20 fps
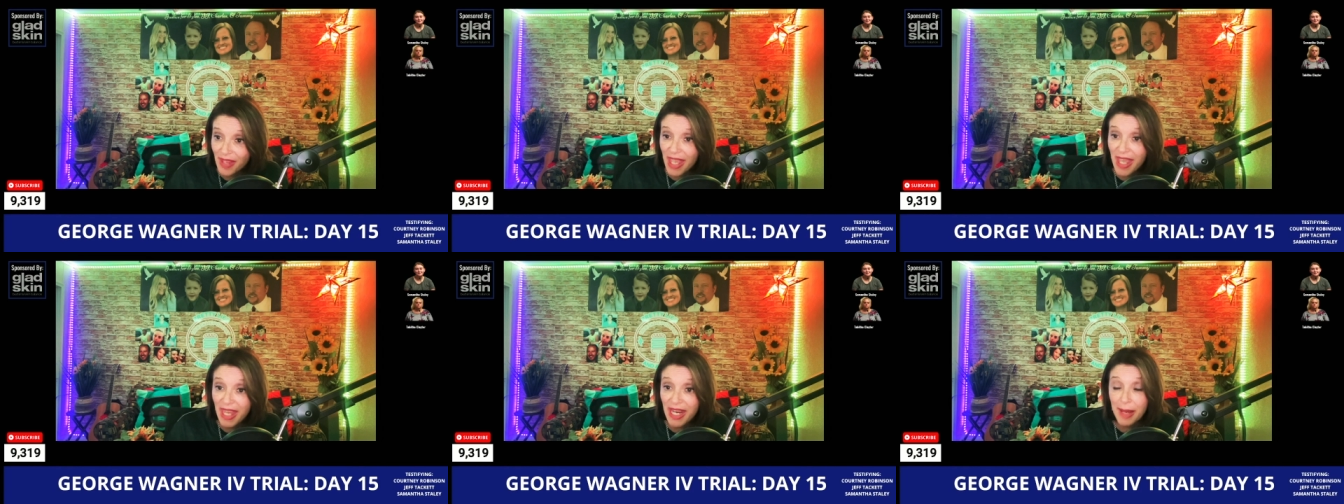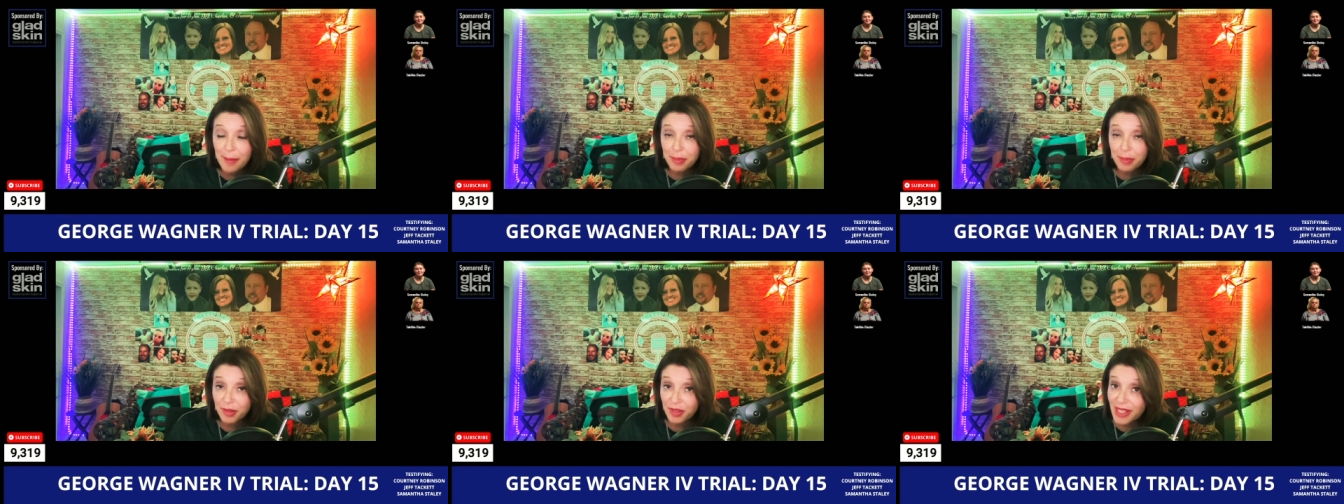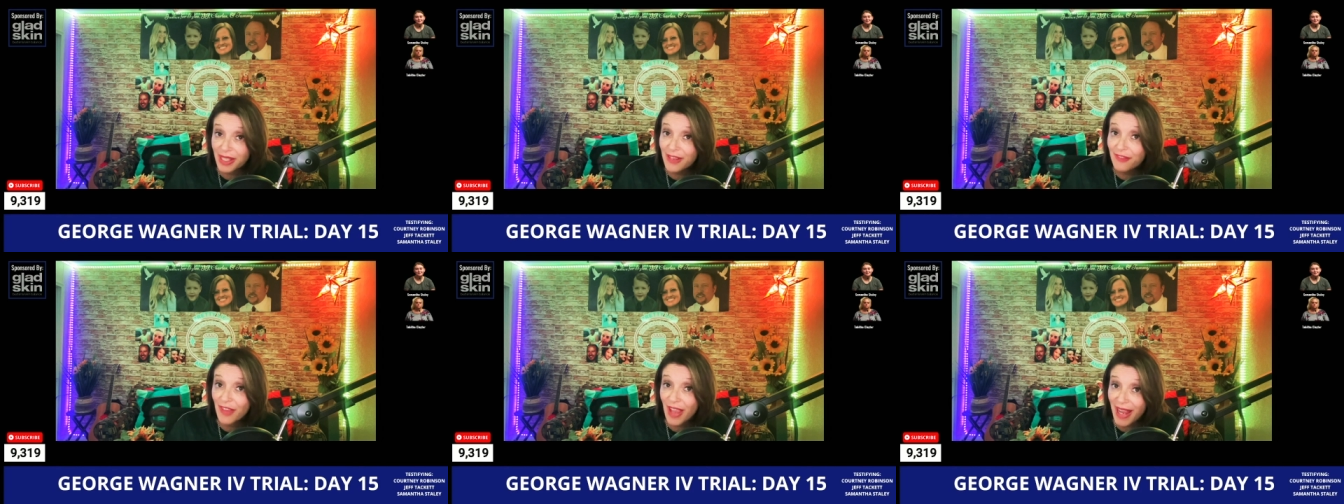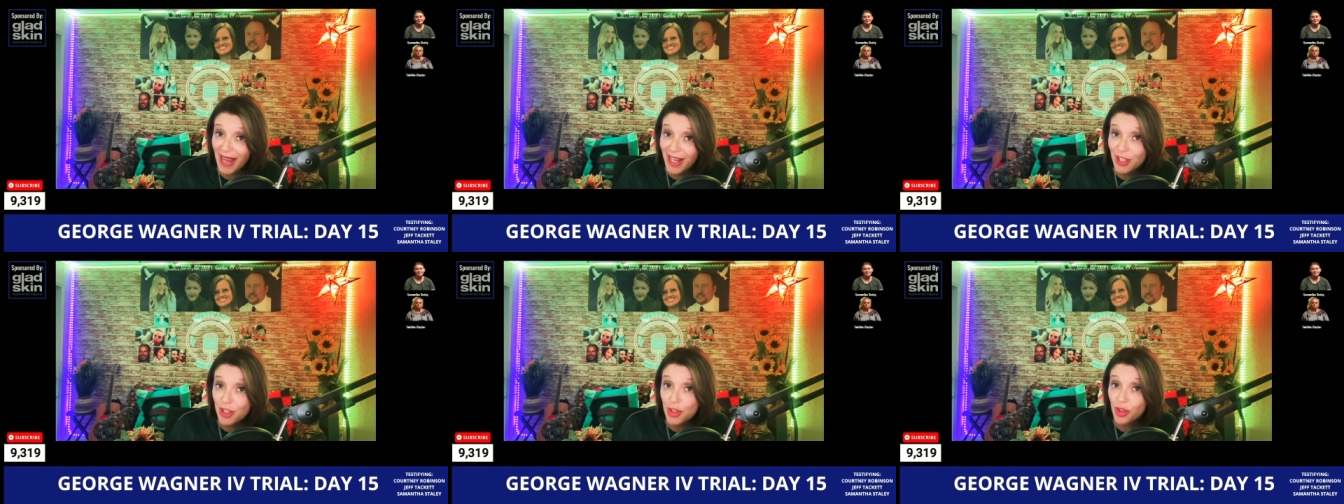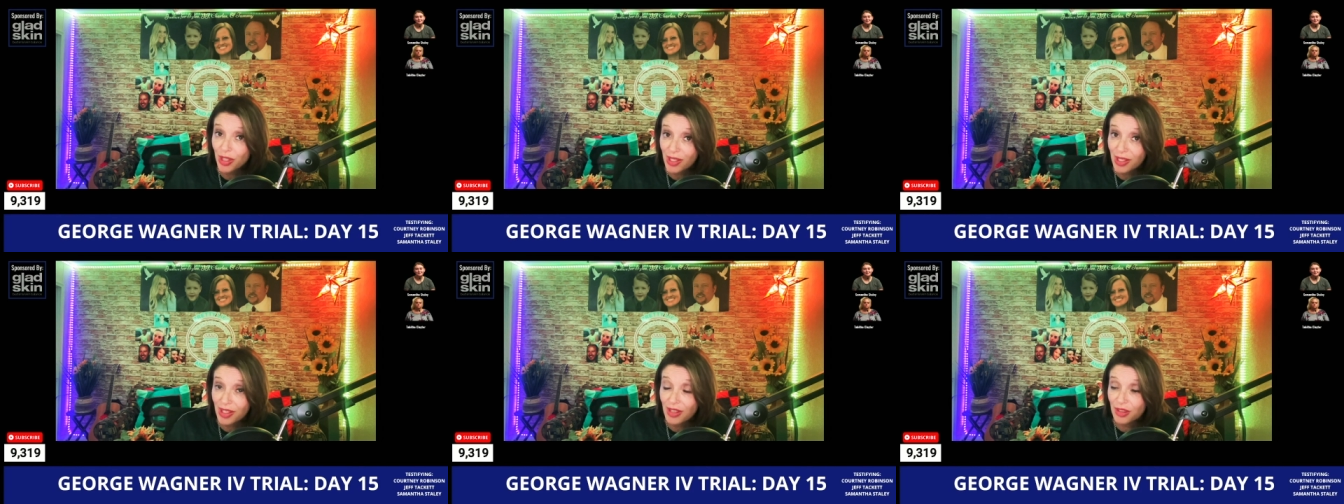and I believe
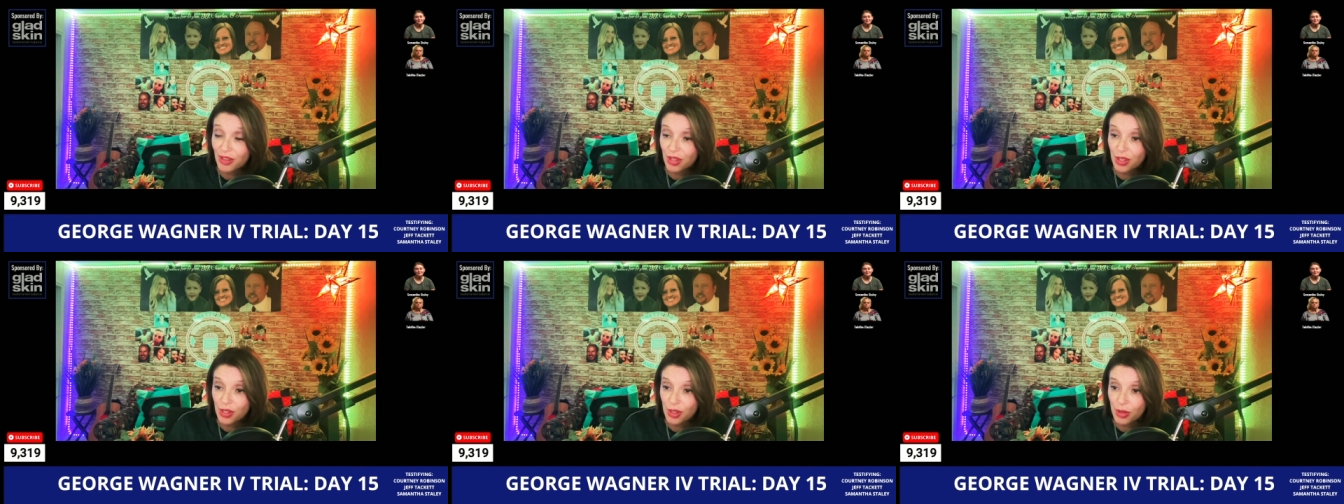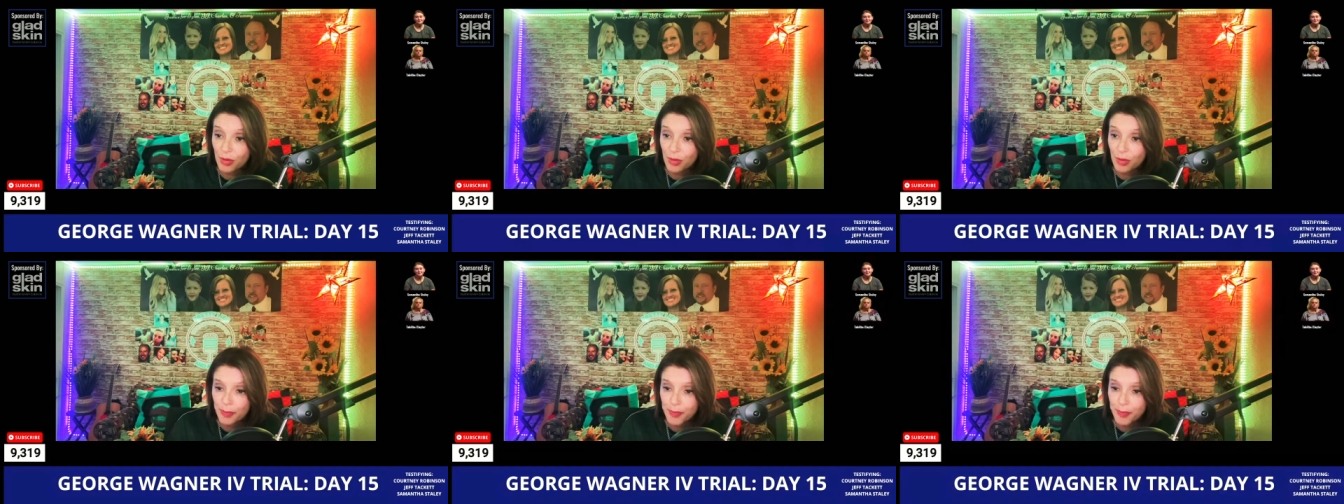Angela did too